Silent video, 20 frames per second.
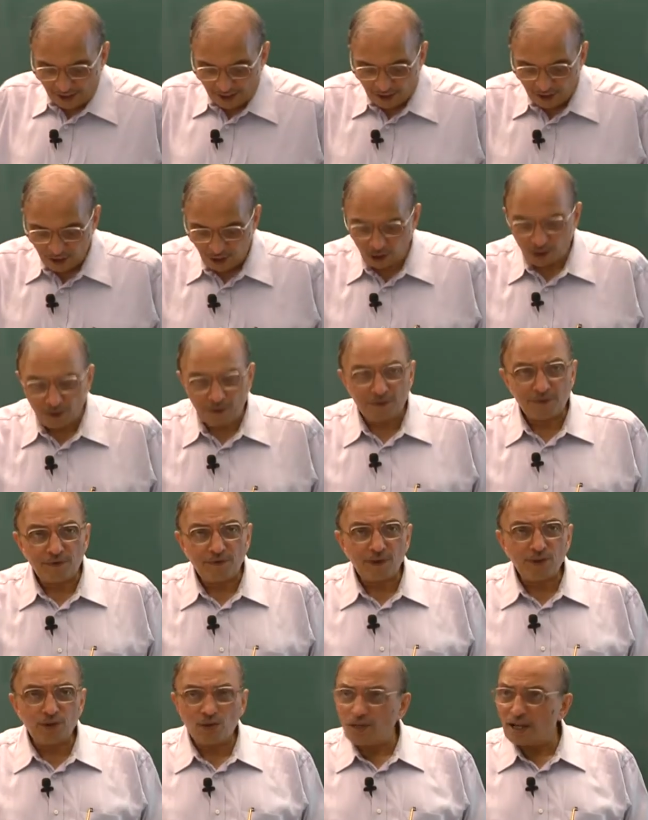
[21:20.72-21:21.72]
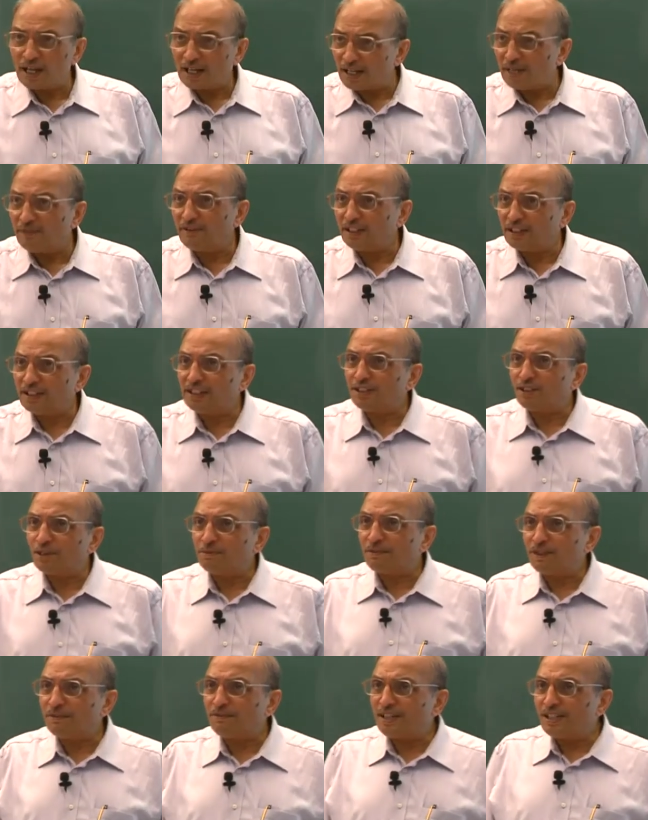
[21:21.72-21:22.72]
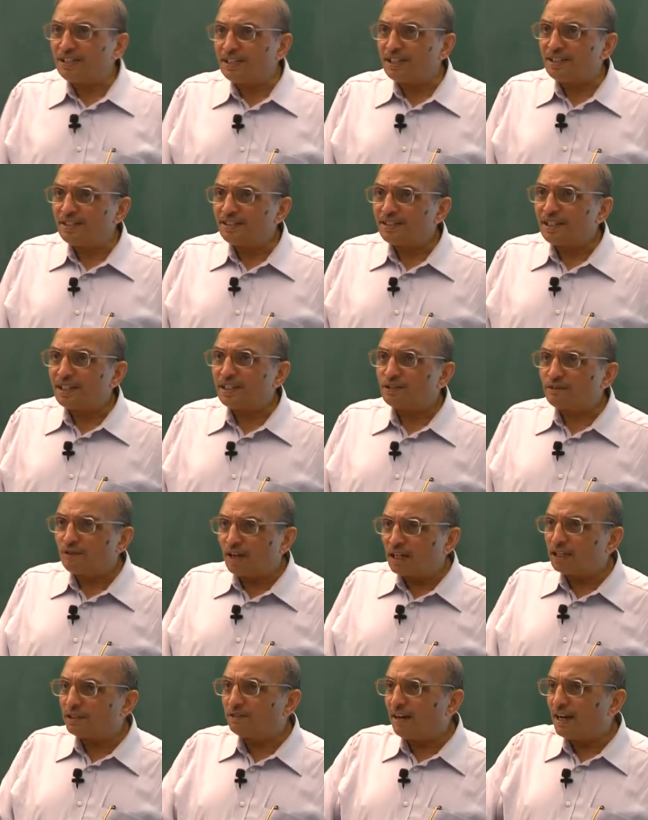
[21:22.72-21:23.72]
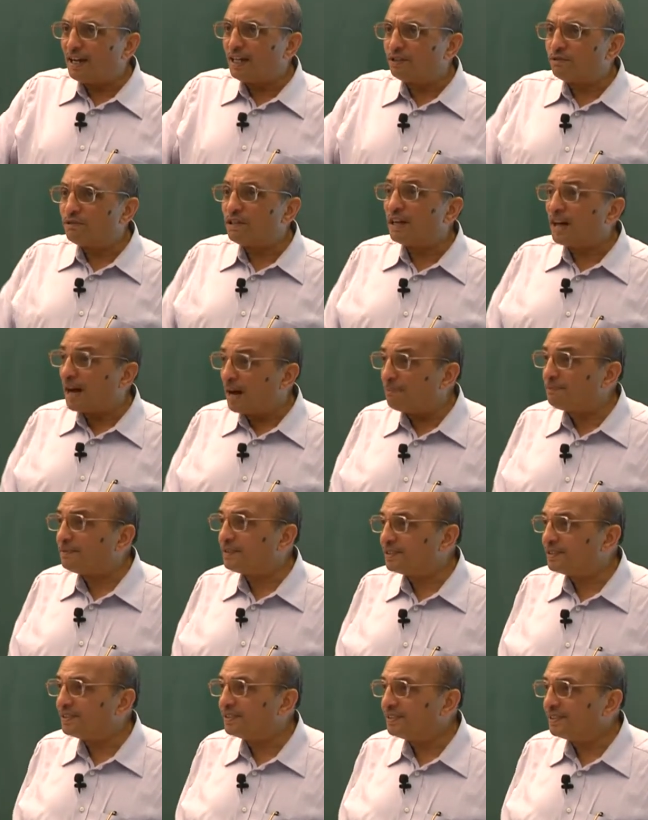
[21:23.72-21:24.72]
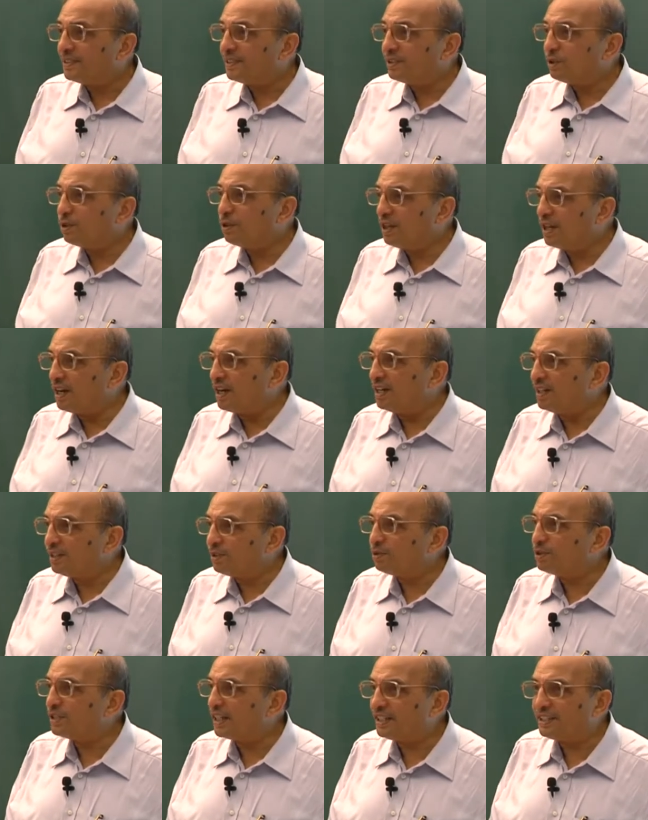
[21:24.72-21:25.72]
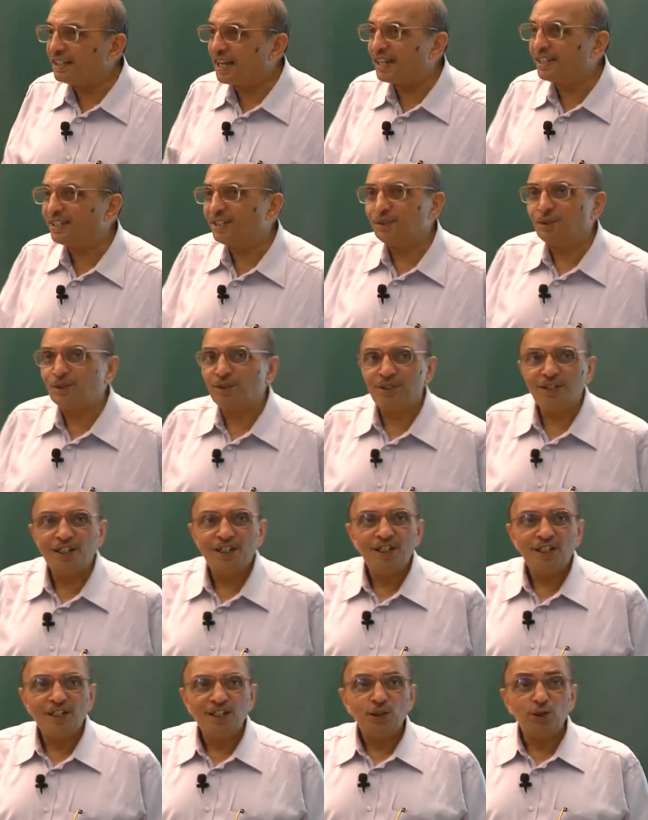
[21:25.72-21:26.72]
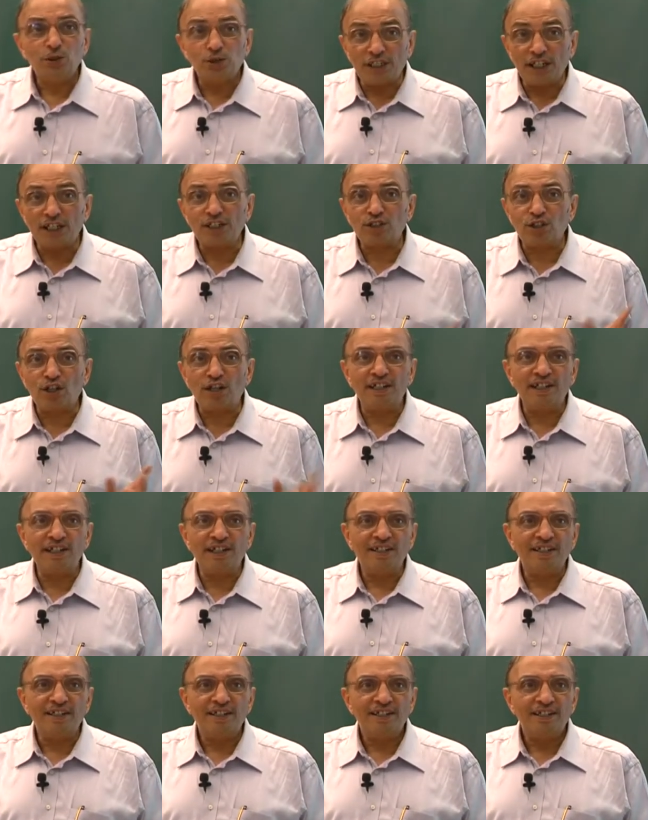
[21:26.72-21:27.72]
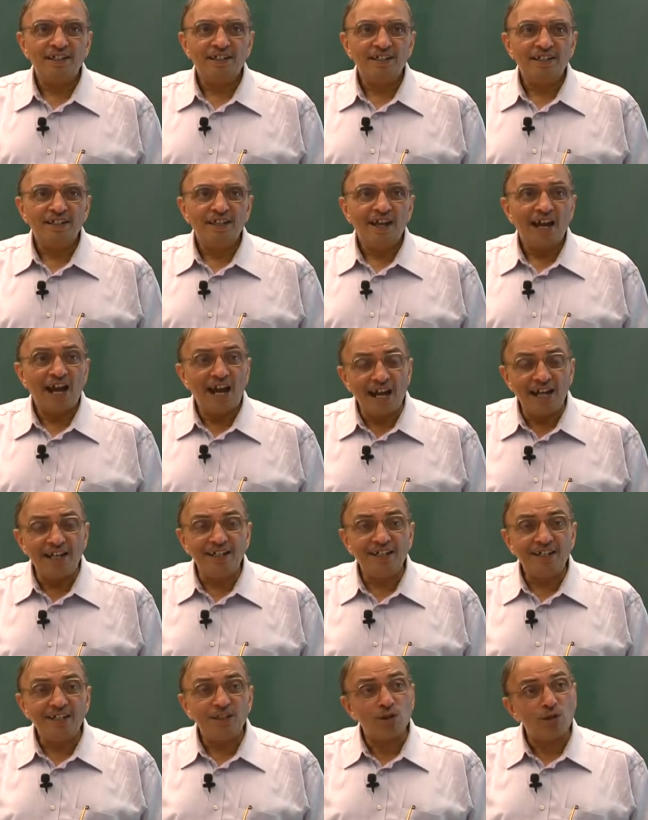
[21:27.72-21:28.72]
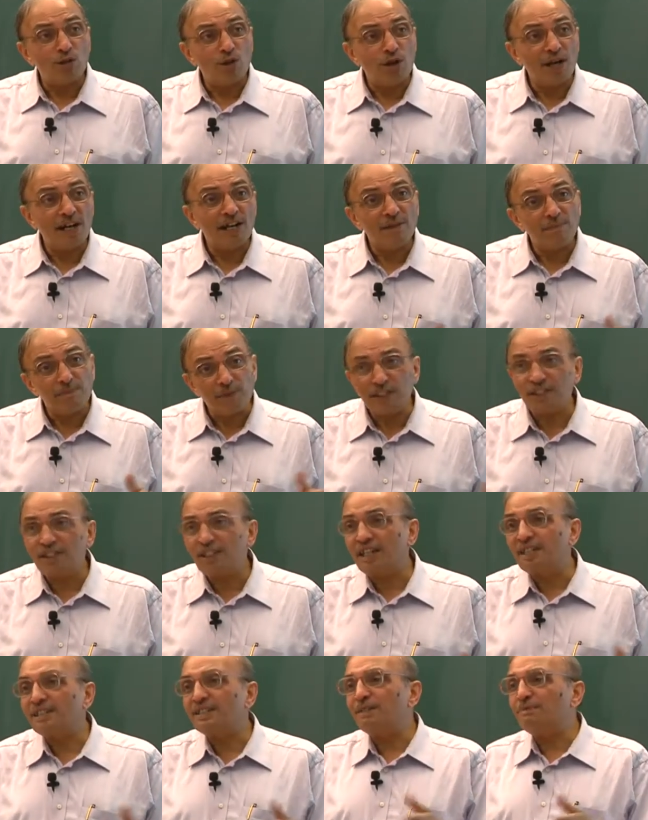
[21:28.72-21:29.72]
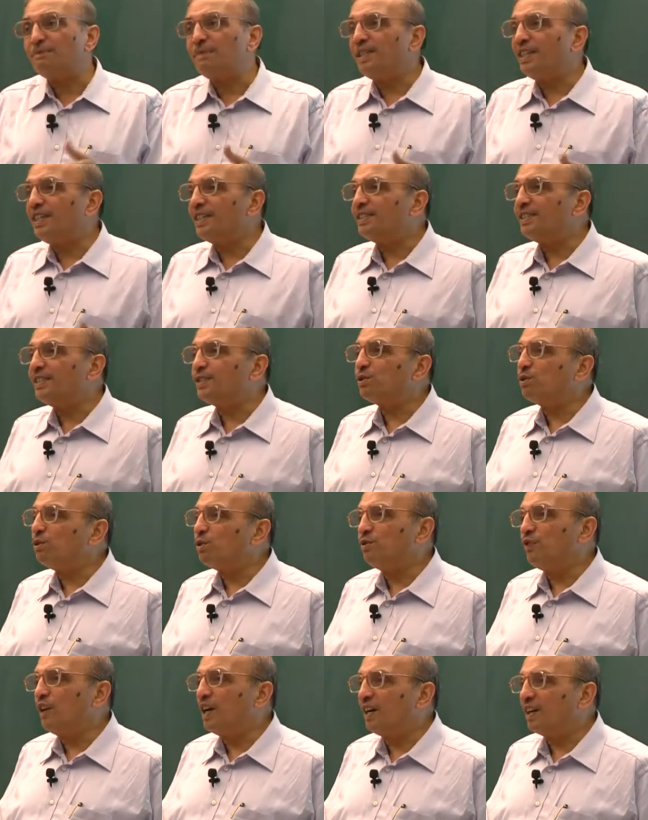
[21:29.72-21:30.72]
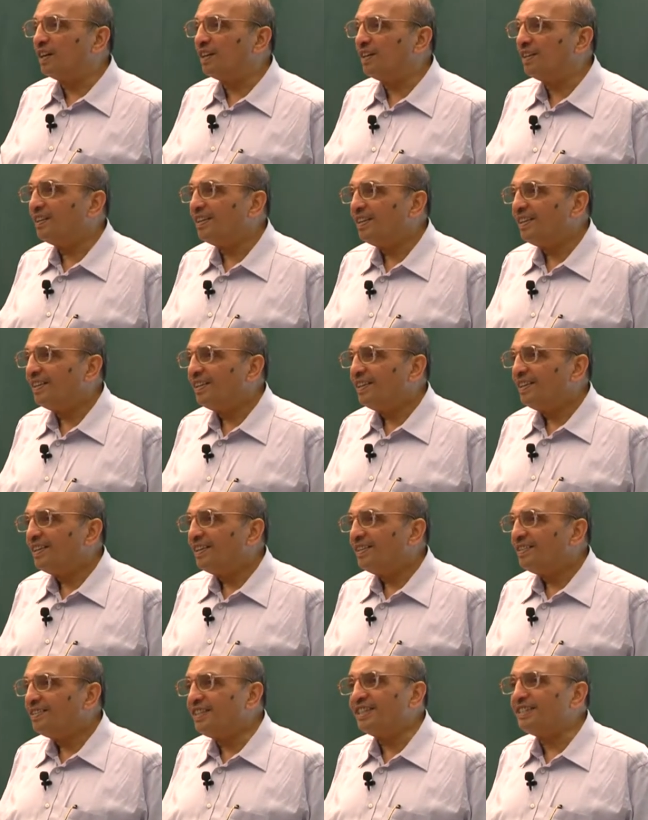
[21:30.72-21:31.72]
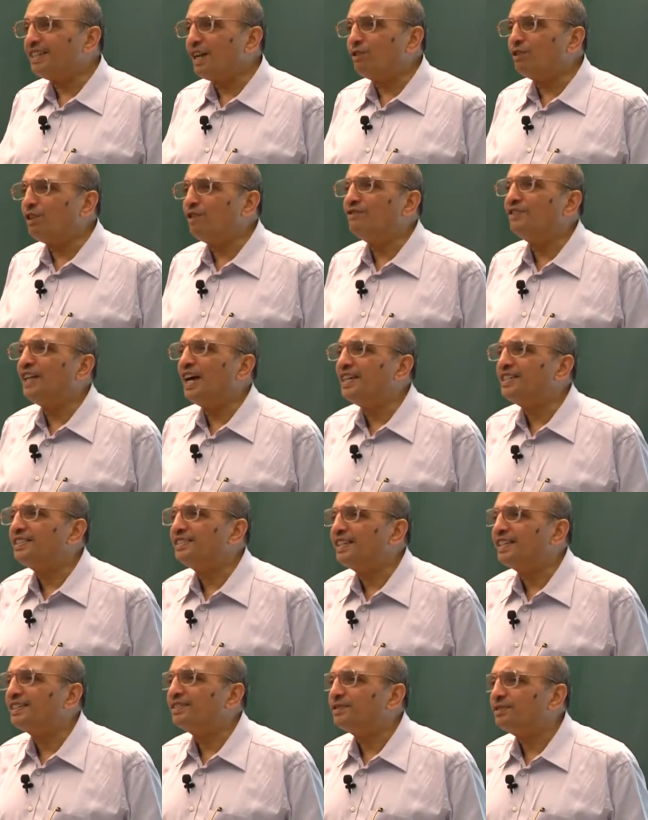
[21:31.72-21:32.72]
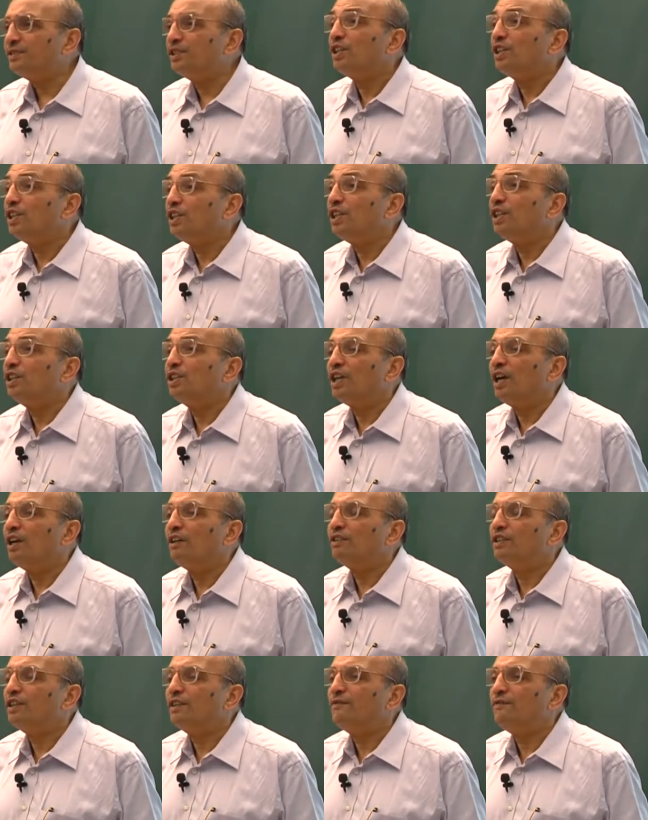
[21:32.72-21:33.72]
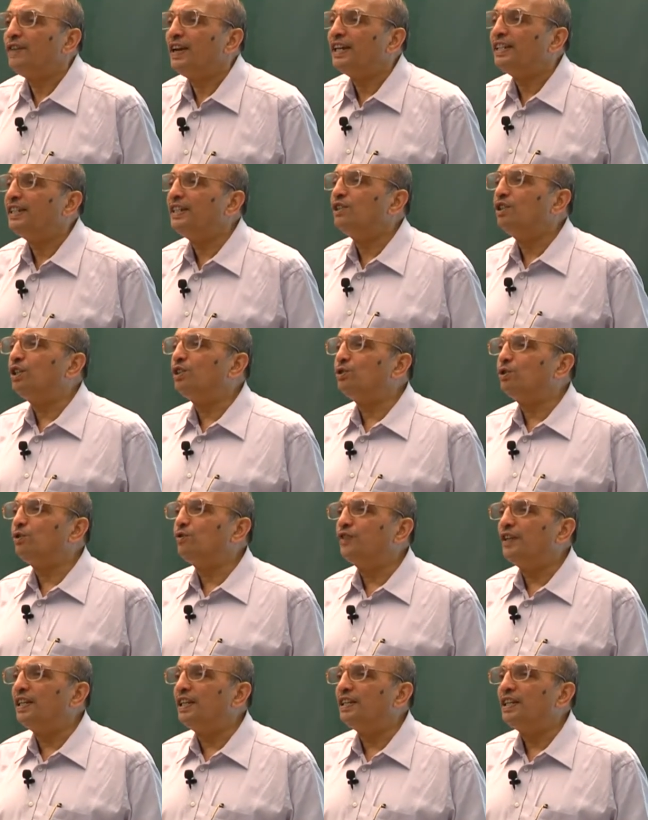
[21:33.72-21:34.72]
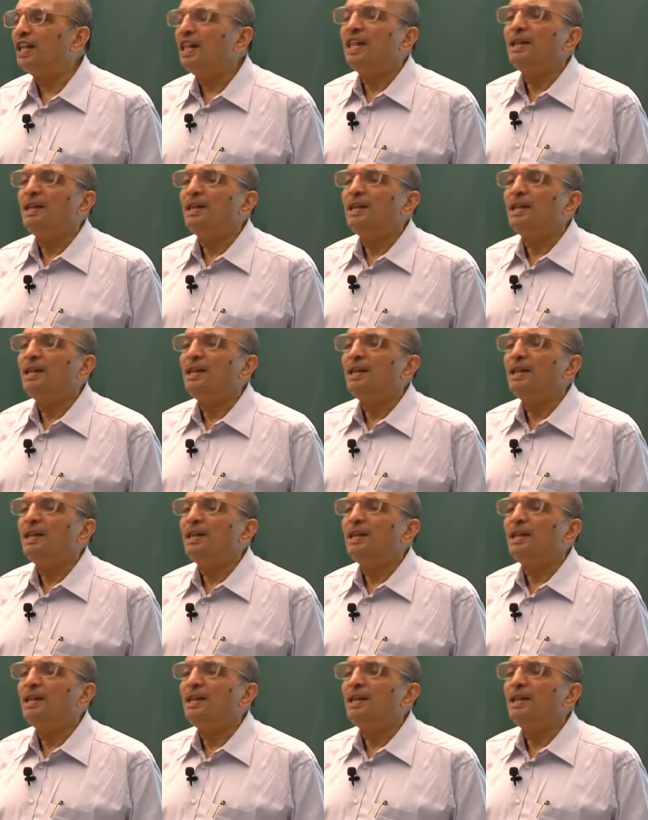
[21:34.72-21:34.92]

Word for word: So, do you agree with these observations? it's worthwhile to adopt, to learn, to say thank you, to say sorry, and to go and appreciate somebody else's good work just out of niceness, uh, reflecting your true feeling.